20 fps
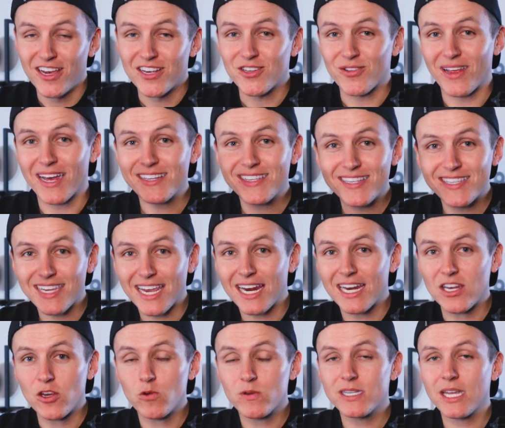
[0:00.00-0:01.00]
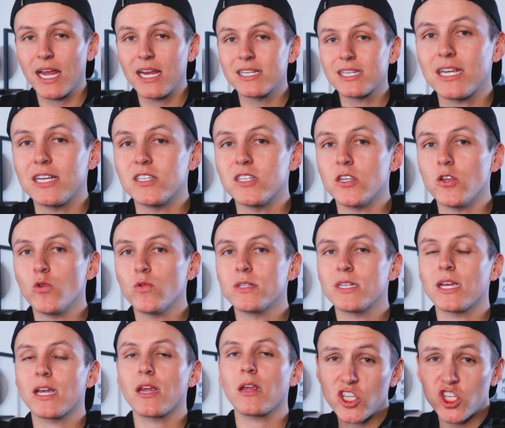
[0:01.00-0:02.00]
So that's the second use case is
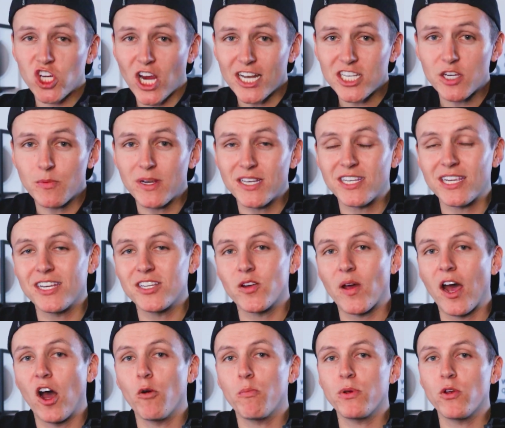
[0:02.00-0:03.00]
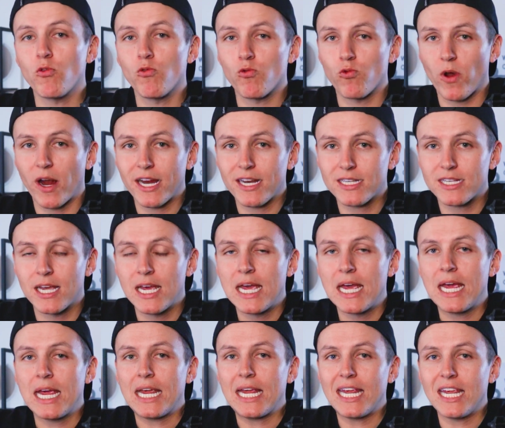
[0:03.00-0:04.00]
using ChatGPT to help you write
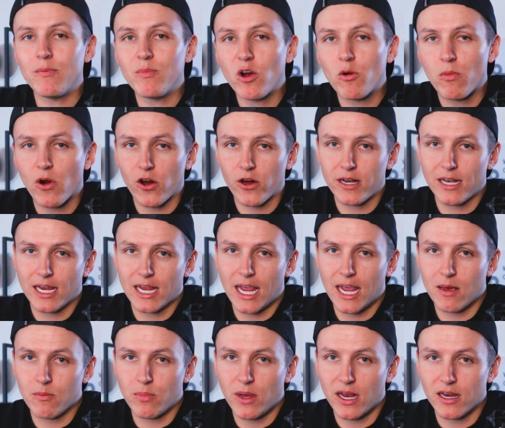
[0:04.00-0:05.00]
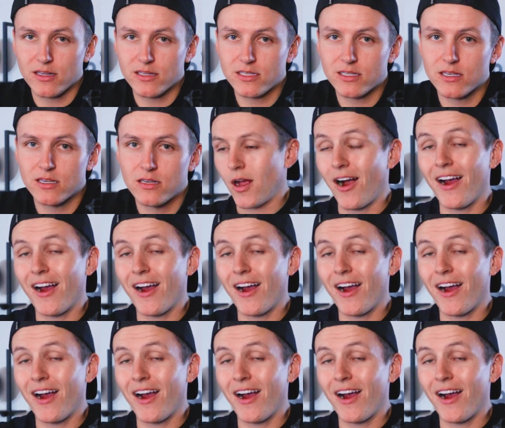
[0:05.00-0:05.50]
email marketing campaigns.